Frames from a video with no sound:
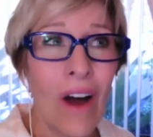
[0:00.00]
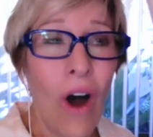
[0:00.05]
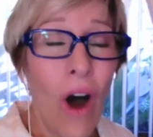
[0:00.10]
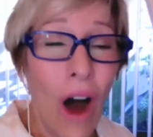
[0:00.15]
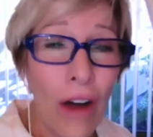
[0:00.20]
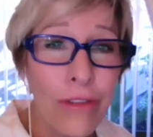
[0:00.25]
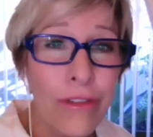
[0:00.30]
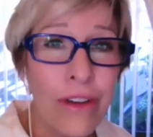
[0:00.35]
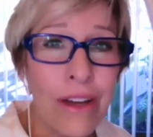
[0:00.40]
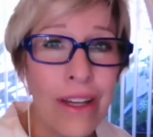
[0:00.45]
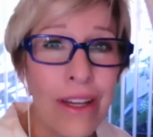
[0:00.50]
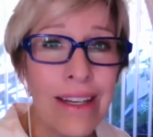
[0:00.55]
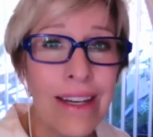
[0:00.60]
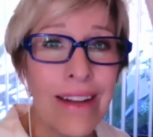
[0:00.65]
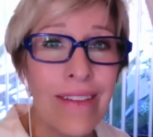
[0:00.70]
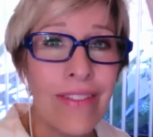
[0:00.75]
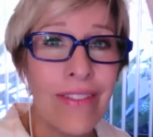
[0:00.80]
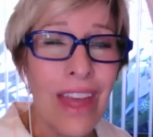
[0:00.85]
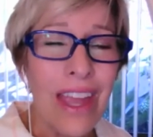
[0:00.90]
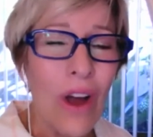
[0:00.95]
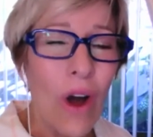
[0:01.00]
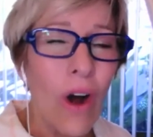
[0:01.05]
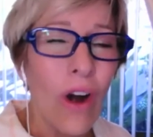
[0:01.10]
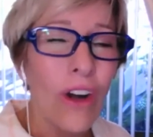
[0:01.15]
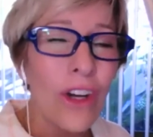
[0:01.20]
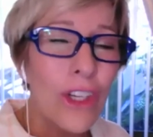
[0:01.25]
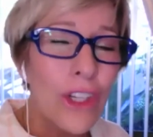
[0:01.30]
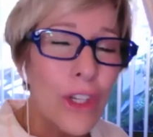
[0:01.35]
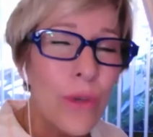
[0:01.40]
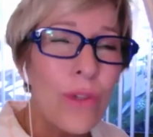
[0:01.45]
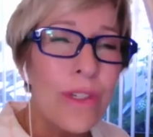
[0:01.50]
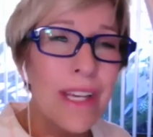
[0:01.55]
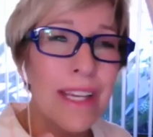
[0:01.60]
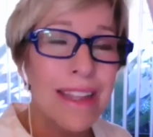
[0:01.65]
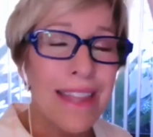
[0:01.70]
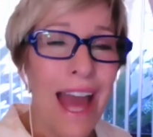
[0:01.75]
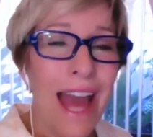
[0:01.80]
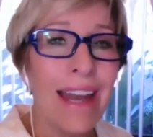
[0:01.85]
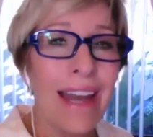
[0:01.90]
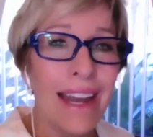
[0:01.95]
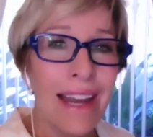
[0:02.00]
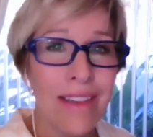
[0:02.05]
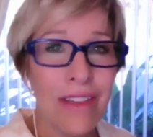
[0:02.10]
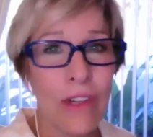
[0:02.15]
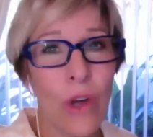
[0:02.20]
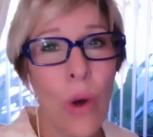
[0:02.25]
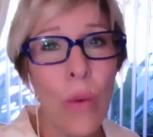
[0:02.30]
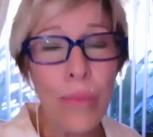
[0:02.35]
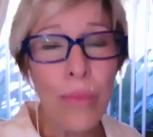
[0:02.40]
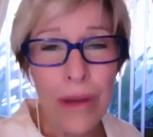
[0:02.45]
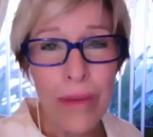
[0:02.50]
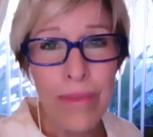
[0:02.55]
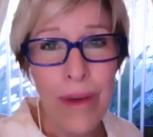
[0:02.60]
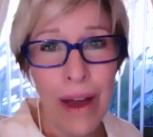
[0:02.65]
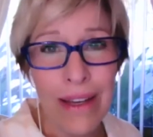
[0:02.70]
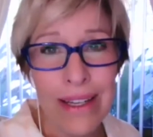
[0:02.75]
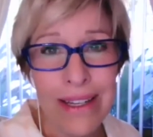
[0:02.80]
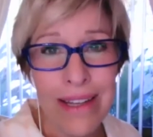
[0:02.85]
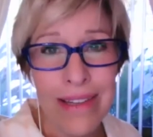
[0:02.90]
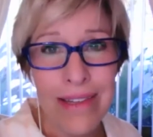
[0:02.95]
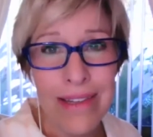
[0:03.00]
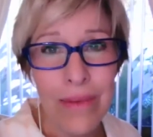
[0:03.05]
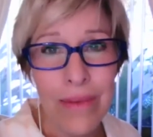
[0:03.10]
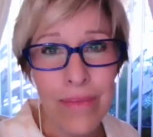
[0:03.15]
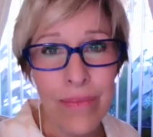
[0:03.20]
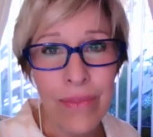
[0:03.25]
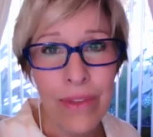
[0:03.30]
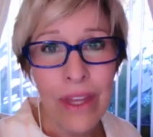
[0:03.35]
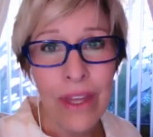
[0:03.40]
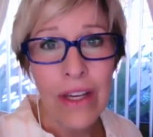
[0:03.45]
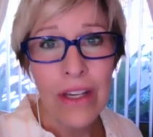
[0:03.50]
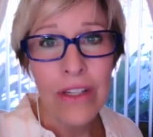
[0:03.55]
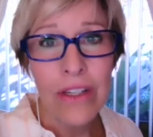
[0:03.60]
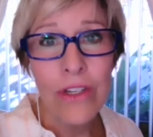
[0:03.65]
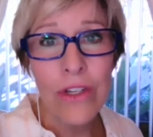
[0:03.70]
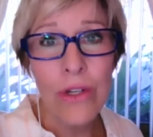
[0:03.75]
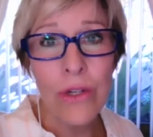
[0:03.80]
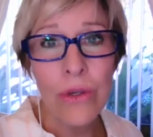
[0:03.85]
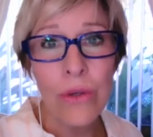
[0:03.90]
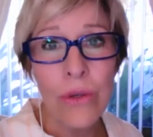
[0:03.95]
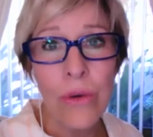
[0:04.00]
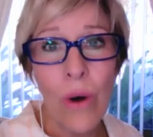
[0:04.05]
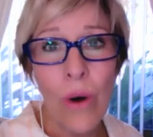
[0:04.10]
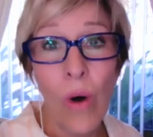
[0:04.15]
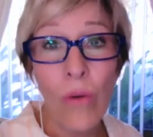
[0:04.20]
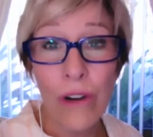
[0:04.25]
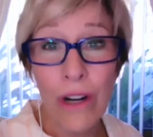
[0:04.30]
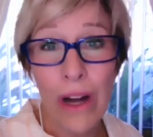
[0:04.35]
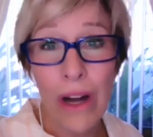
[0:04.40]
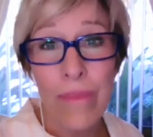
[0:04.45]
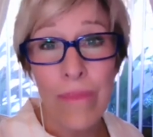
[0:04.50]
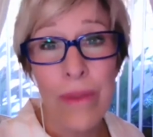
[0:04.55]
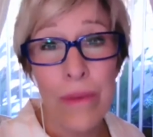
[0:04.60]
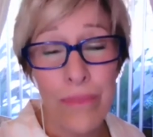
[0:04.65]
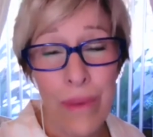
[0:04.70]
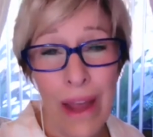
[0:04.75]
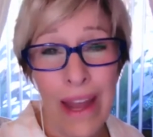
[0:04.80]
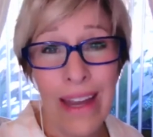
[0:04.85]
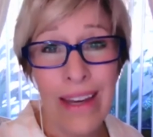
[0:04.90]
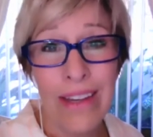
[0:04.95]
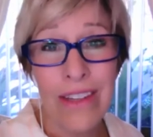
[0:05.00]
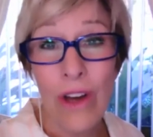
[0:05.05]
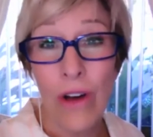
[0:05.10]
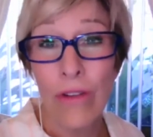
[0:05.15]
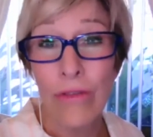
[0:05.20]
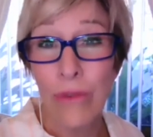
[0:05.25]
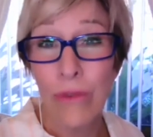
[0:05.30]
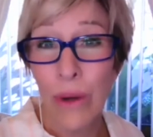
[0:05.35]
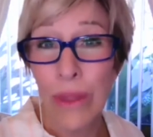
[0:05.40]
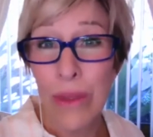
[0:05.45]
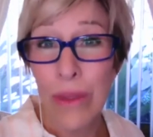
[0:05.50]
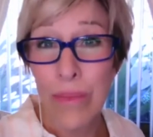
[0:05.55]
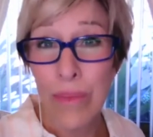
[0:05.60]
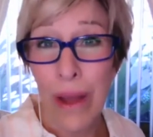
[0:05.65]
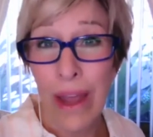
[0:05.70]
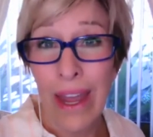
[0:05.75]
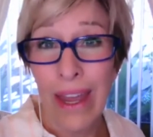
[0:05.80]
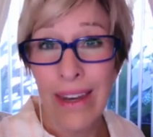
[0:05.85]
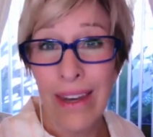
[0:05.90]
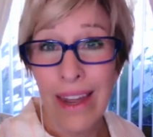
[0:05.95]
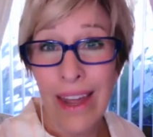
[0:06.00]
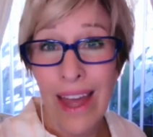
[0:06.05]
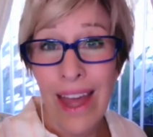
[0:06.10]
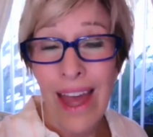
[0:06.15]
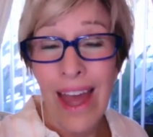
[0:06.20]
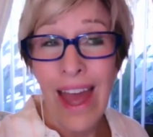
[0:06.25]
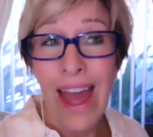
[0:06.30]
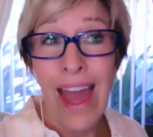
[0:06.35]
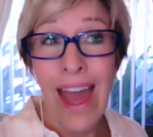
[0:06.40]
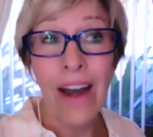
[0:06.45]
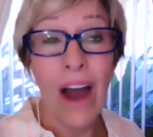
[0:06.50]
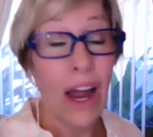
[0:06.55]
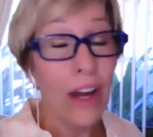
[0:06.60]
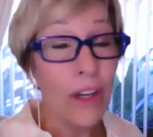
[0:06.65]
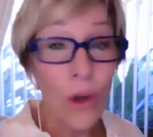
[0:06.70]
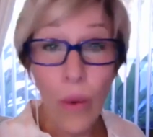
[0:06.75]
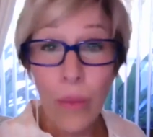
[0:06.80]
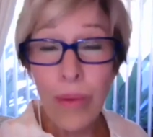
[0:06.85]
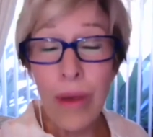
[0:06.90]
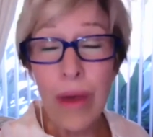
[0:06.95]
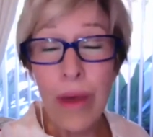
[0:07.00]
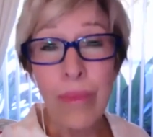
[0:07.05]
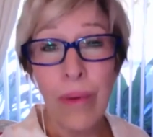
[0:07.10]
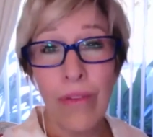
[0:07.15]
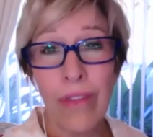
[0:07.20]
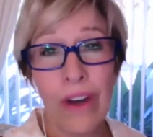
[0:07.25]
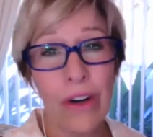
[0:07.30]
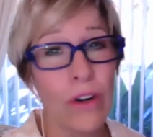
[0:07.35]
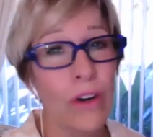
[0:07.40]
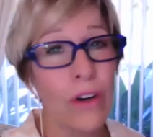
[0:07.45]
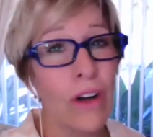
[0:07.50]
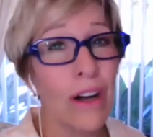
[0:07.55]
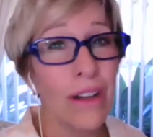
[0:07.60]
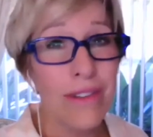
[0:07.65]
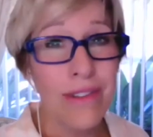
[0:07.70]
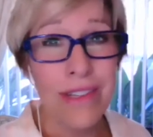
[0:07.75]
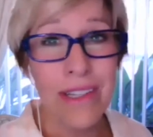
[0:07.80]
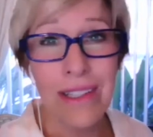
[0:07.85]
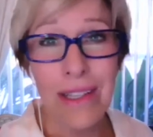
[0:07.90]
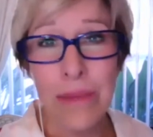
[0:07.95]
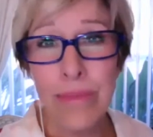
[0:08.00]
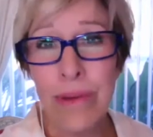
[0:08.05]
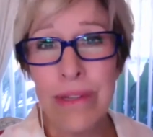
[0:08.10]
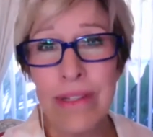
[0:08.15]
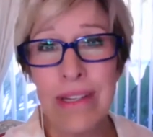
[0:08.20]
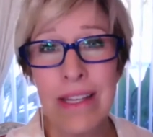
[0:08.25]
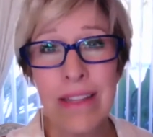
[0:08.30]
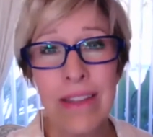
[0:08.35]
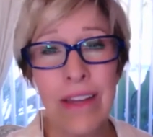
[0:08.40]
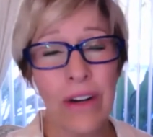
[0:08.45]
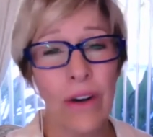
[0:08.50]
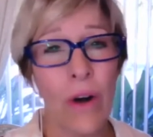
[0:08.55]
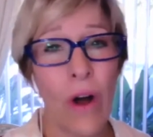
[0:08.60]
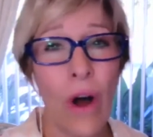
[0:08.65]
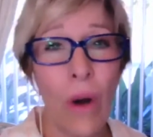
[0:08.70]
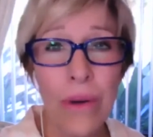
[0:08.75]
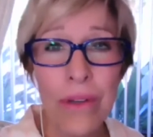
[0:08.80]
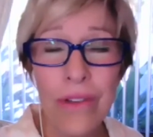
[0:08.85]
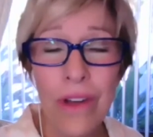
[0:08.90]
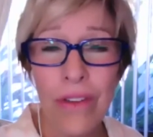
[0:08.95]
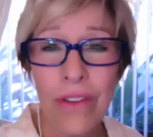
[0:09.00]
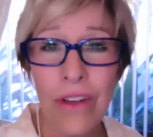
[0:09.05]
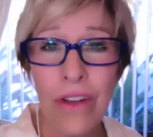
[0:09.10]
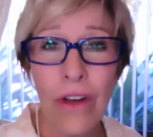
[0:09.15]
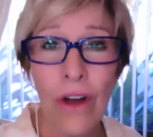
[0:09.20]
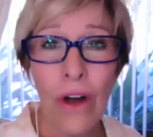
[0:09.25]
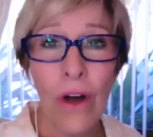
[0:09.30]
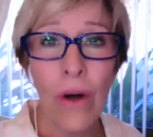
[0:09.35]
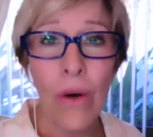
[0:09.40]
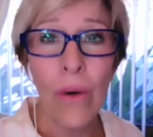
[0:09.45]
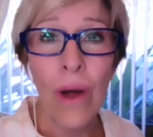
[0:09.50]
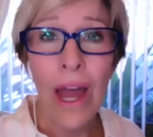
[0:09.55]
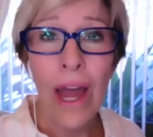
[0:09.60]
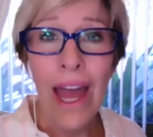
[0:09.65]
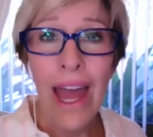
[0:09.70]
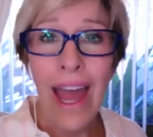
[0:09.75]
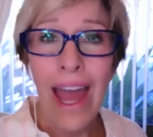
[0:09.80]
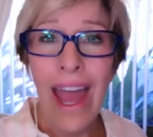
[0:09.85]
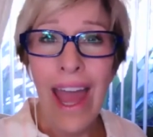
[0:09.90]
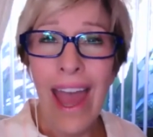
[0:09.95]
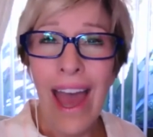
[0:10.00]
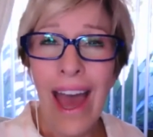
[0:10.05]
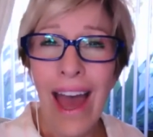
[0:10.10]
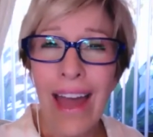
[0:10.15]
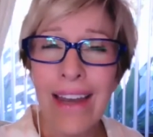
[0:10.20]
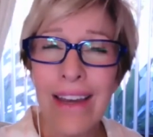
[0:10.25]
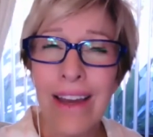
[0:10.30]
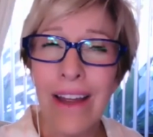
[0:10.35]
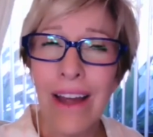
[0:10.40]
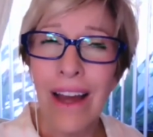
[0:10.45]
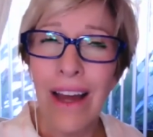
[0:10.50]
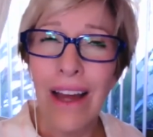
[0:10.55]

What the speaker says: often they are using that as a coping mechanism to overcome the pain, to avoid the pain. And I know people that are constantly busy, that are always on the go. And